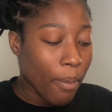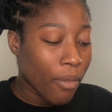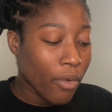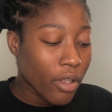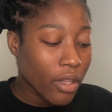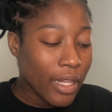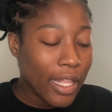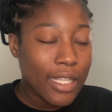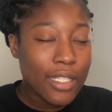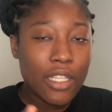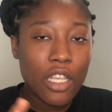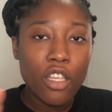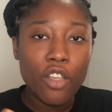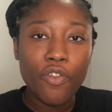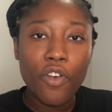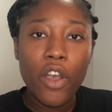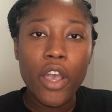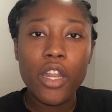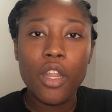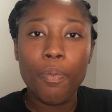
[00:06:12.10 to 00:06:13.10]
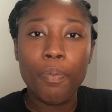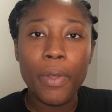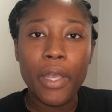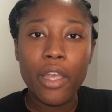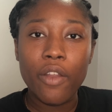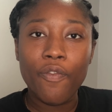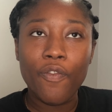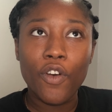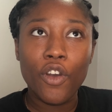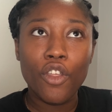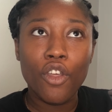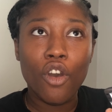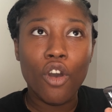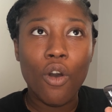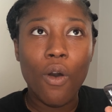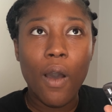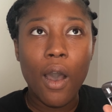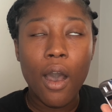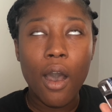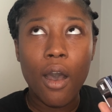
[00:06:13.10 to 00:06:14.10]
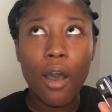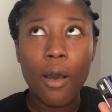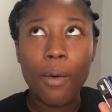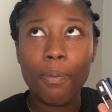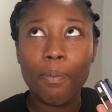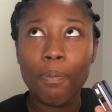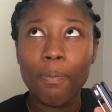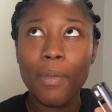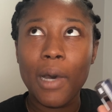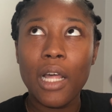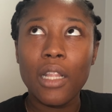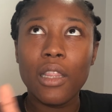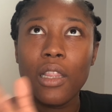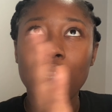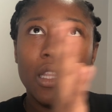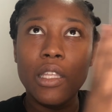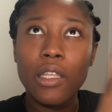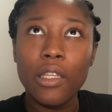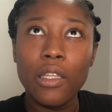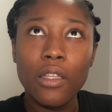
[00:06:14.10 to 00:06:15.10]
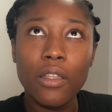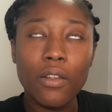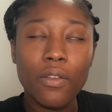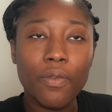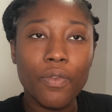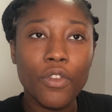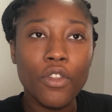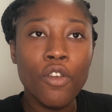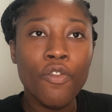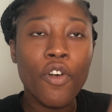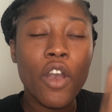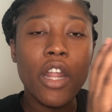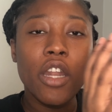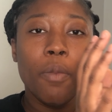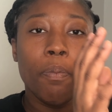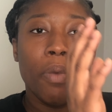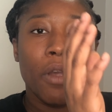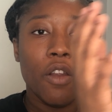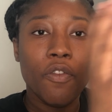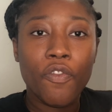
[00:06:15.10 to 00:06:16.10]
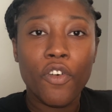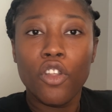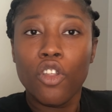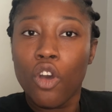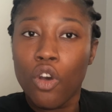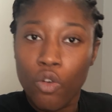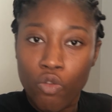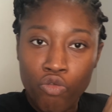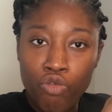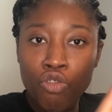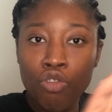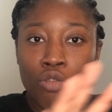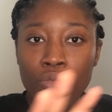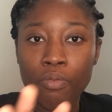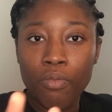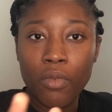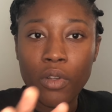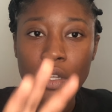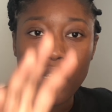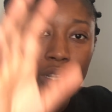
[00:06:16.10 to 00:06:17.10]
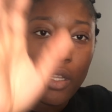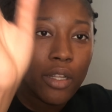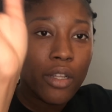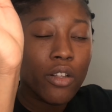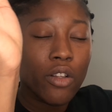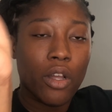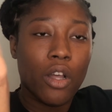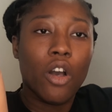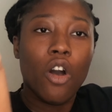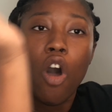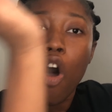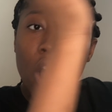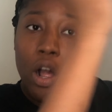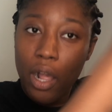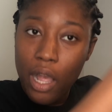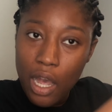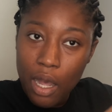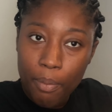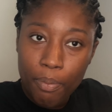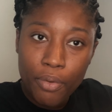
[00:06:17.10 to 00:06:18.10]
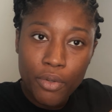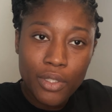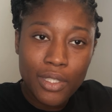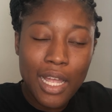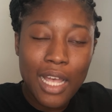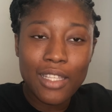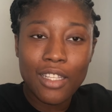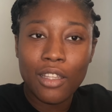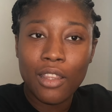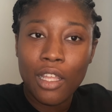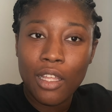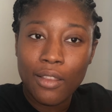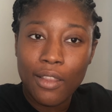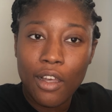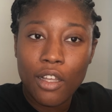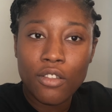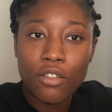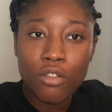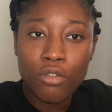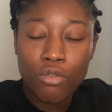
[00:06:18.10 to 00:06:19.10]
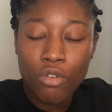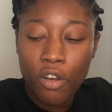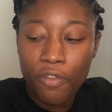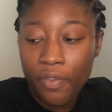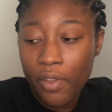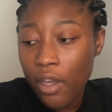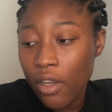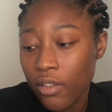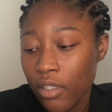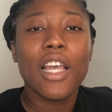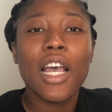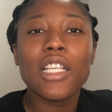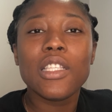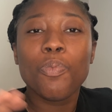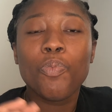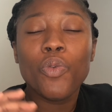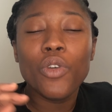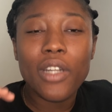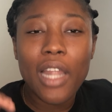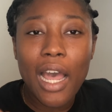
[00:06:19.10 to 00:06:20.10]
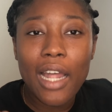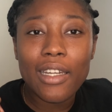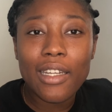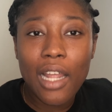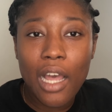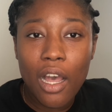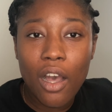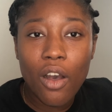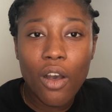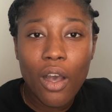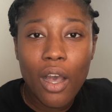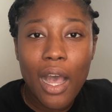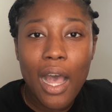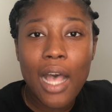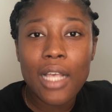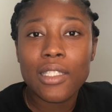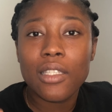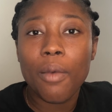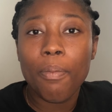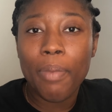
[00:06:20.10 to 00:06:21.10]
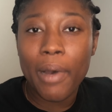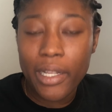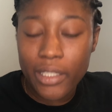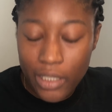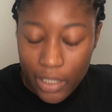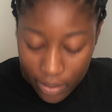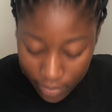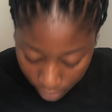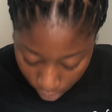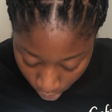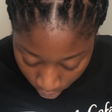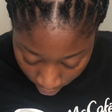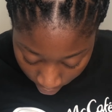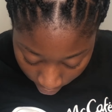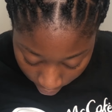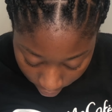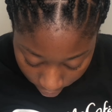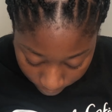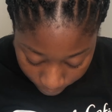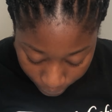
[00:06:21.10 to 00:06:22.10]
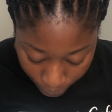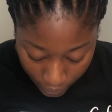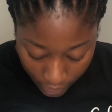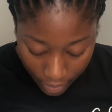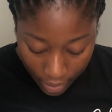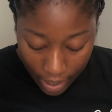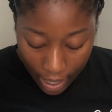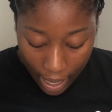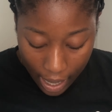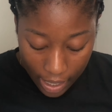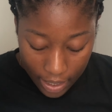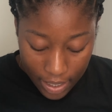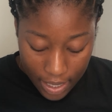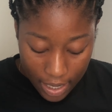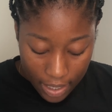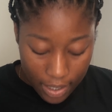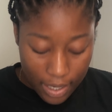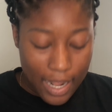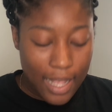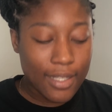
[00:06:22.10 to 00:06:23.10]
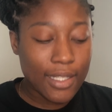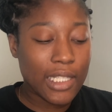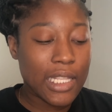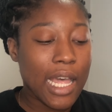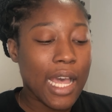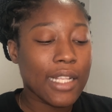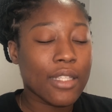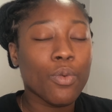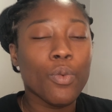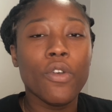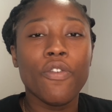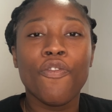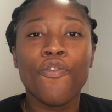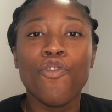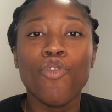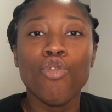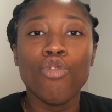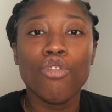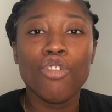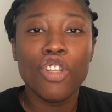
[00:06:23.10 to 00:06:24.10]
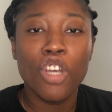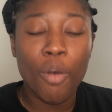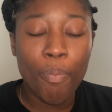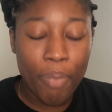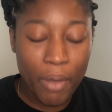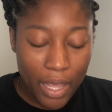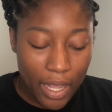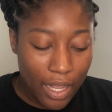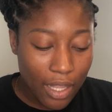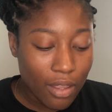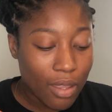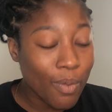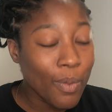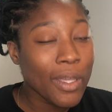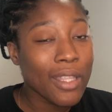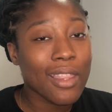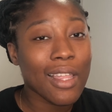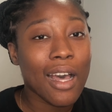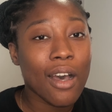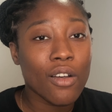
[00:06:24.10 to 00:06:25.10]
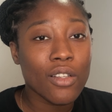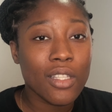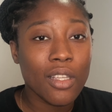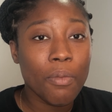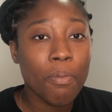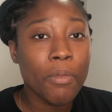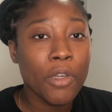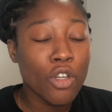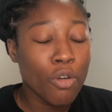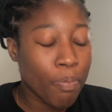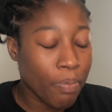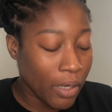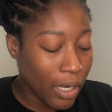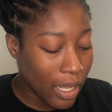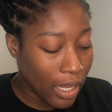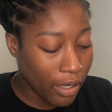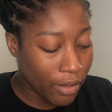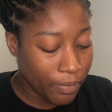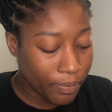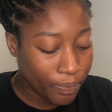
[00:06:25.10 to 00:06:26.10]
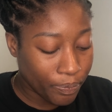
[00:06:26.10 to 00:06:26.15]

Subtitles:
let's say you've already paid for your monthly, you've already paid for your room on campus. That's a 10,000 to 12,000. Let's put that down as a budget, okay? And then let's start with food. You're paying 3,000 meal plan.